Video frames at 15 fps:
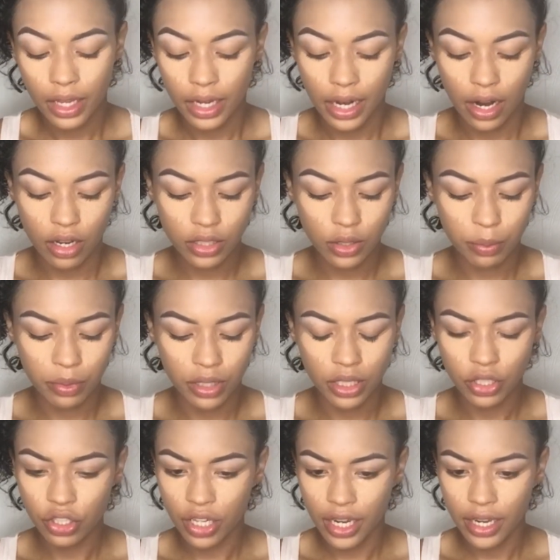and I also put
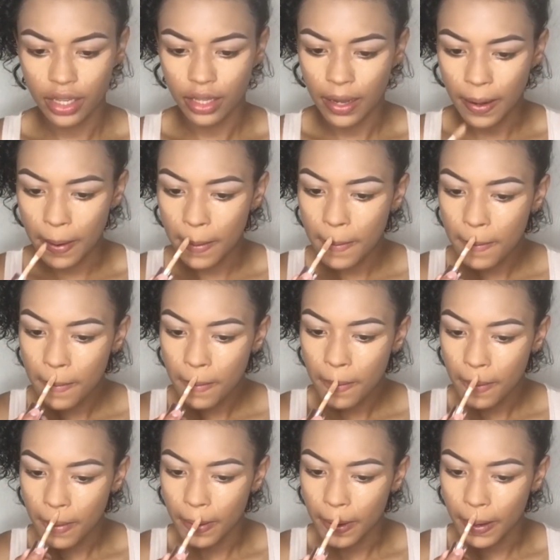this shade like
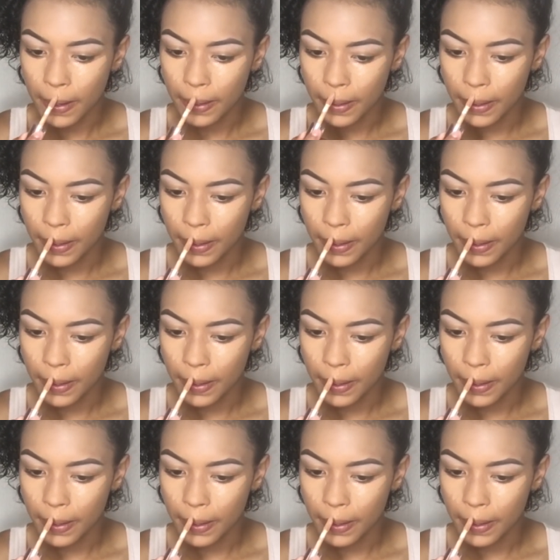on the other